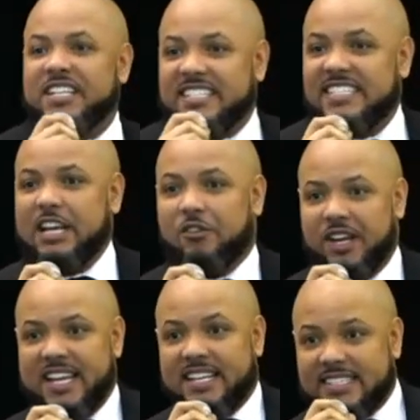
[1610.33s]

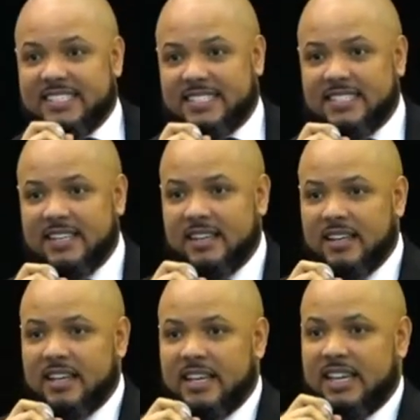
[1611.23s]
serious
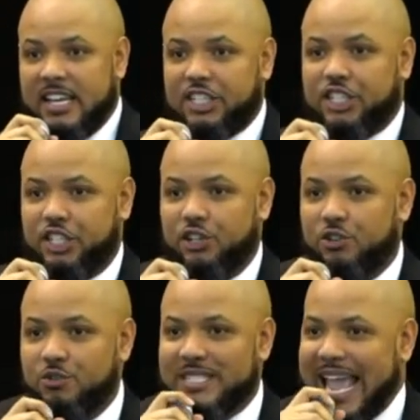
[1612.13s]

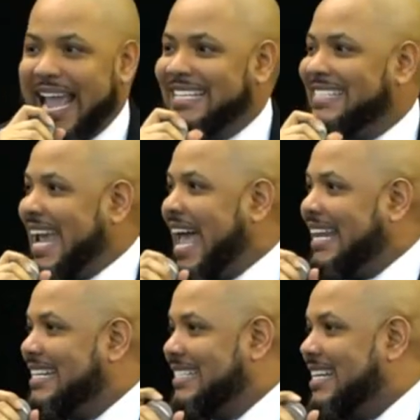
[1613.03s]
issues and
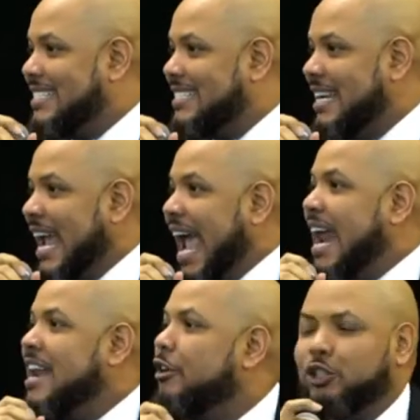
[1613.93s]
challenges.
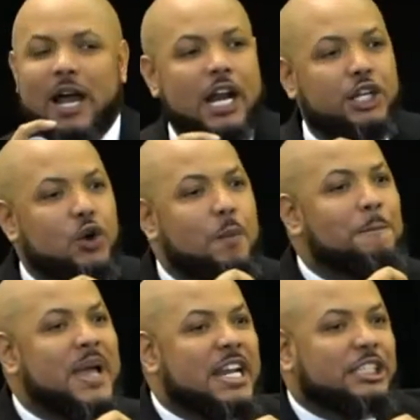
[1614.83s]
And they're trying to do
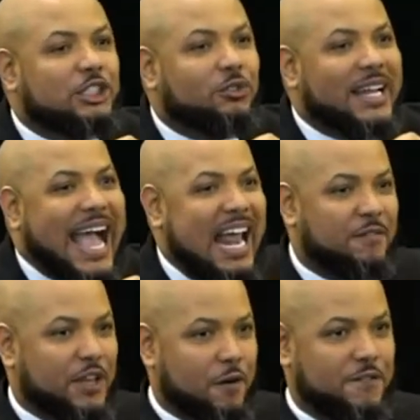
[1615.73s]
ministry out
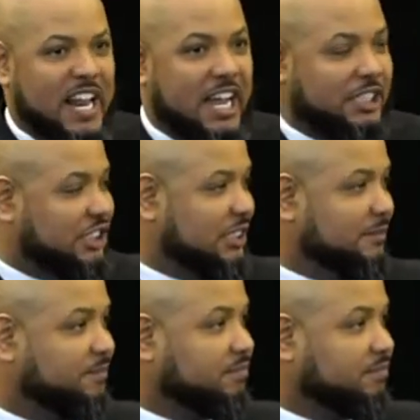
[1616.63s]
of their flesh.